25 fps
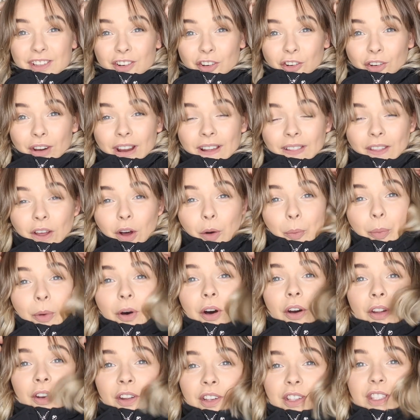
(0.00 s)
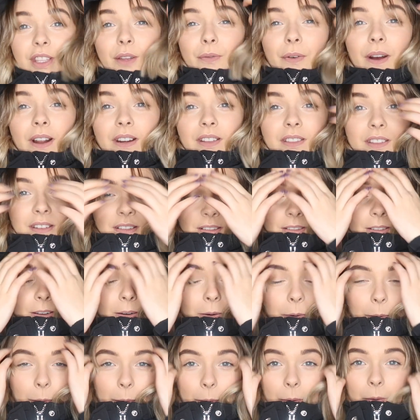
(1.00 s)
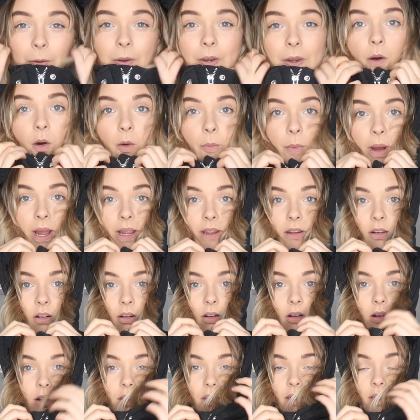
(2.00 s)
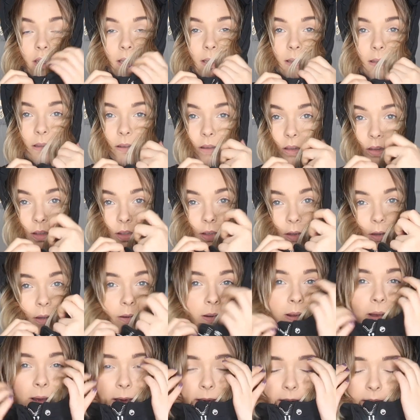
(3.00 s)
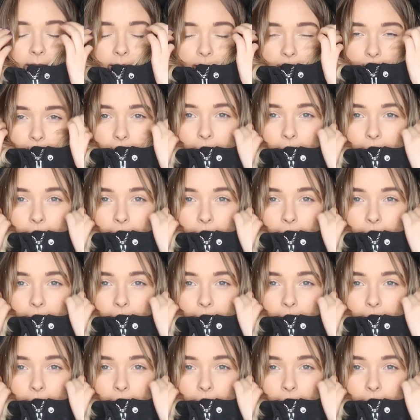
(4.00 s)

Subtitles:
is a great little bonus, the fact that it's got a hood. Oh my God, this is so nice.